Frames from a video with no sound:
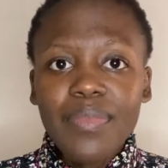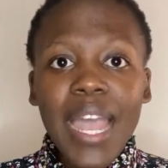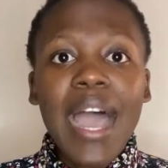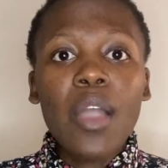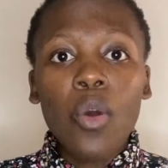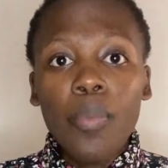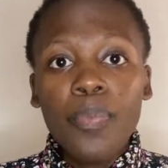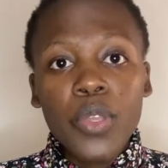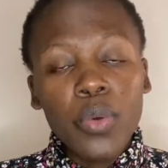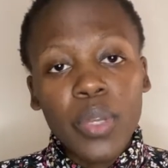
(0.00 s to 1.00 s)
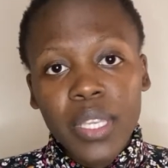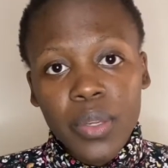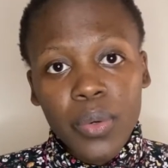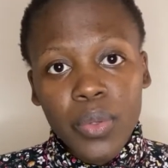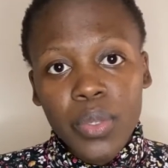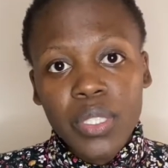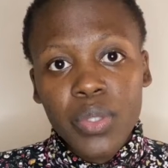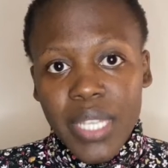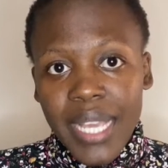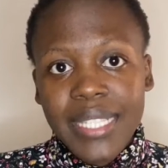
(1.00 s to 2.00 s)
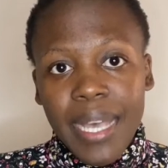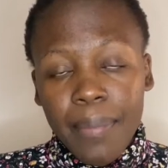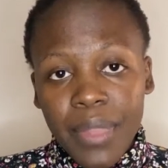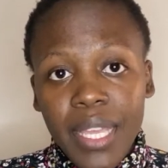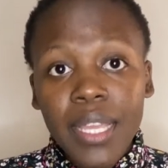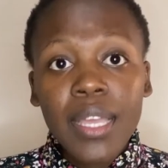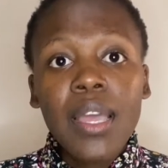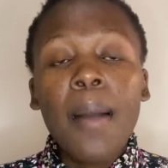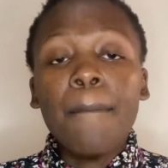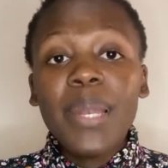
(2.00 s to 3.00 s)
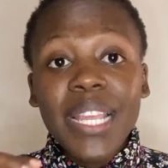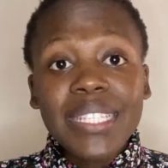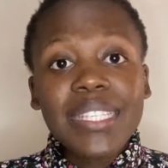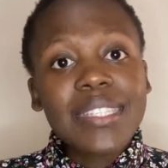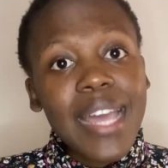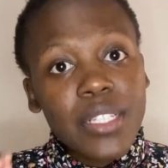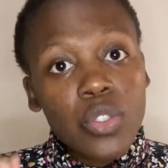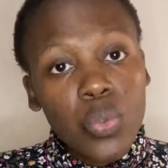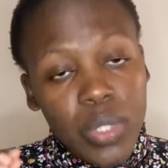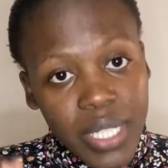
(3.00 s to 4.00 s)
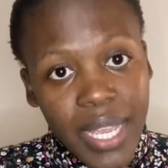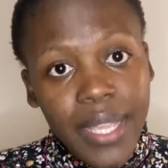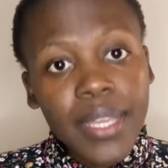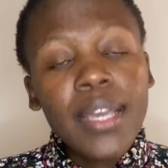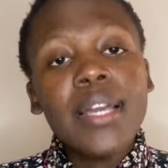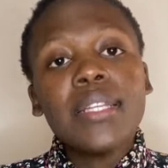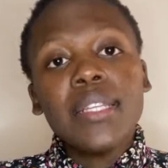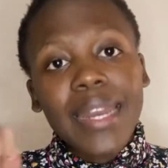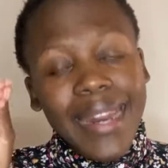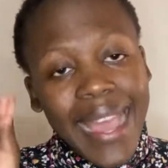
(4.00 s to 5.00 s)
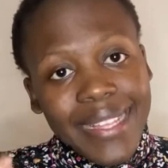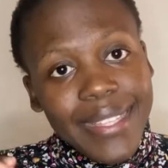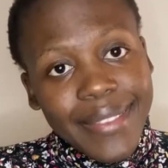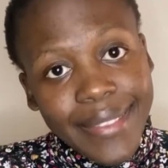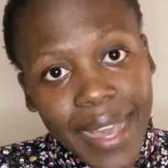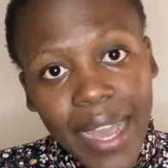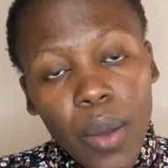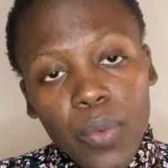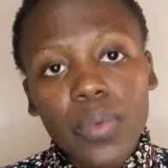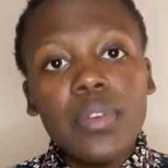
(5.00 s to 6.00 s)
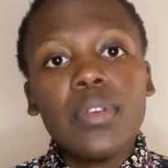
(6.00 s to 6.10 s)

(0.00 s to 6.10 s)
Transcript: I hope you take something. Please start today. Write it down.